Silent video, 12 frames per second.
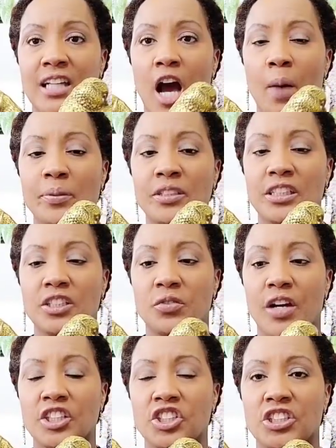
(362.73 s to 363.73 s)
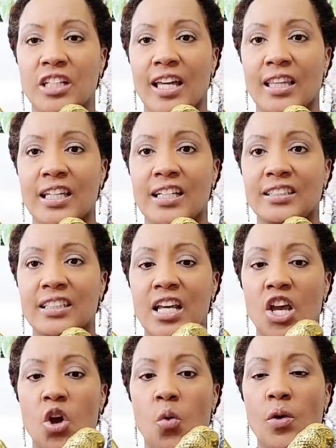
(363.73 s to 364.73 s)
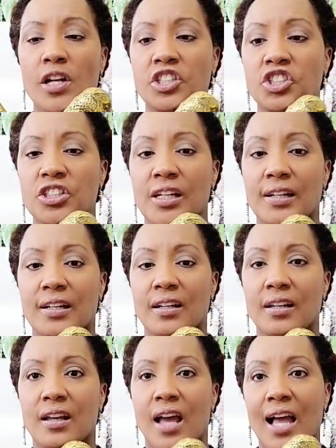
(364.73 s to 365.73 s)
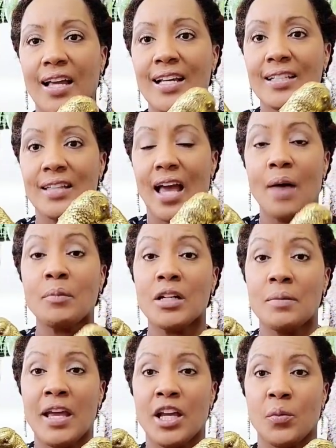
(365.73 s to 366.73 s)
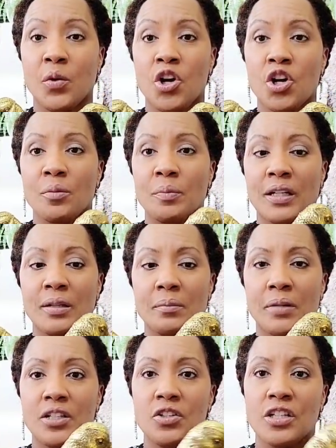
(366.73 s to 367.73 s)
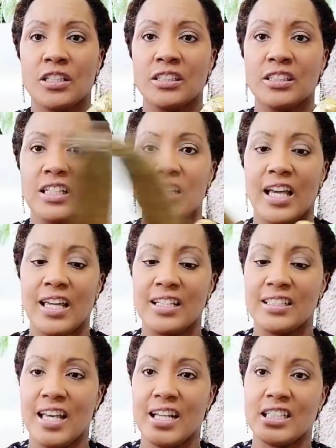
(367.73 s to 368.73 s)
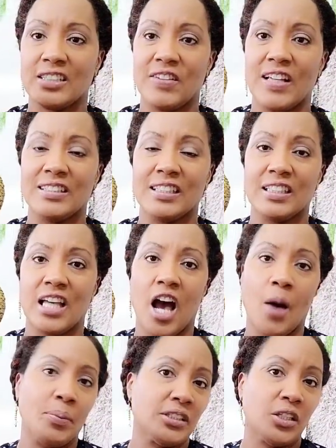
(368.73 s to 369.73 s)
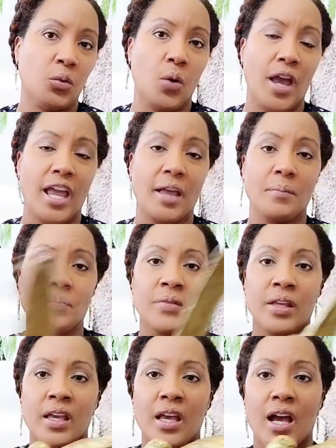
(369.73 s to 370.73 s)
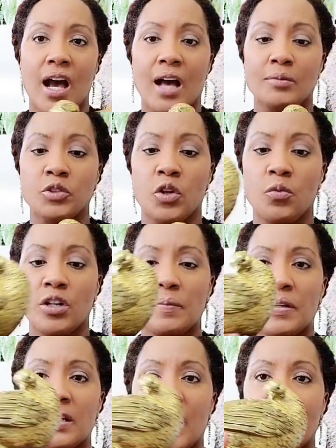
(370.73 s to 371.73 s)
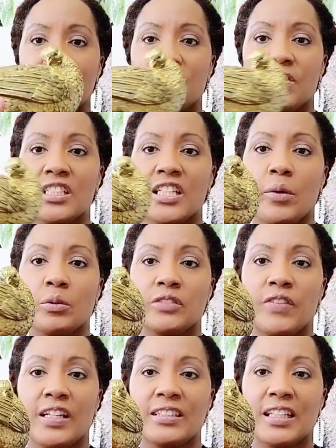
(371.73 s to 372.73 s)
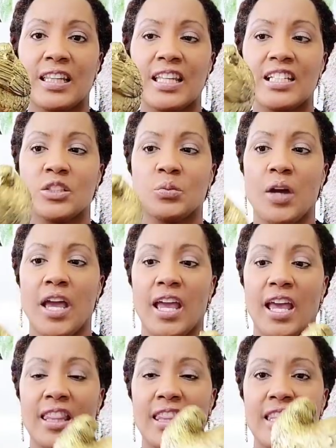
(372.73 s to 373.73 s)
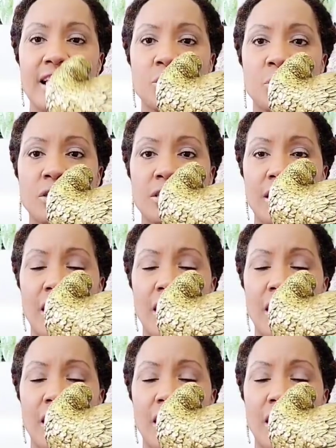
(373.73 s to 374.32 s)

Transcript: opposite directions like this, which I guess I'm going to make it work, but you can see that his head is facing the opposite way. So it would have been nice if his head was facing this way and this one,